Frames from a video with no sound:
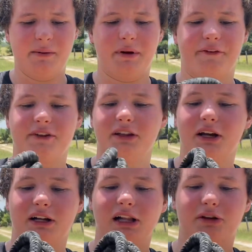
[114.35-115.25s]
But if you
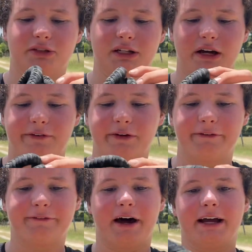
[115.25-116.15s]
look close enough, you'll
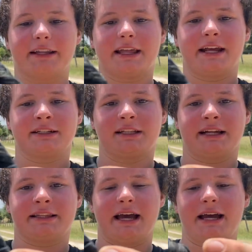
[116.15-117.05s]
find things
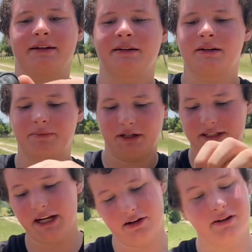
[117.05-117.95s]
like that. But
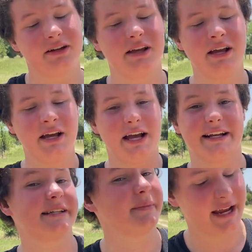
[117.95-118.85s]
still,
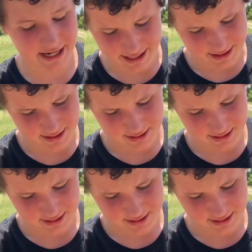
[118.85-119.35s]
it's the beginning.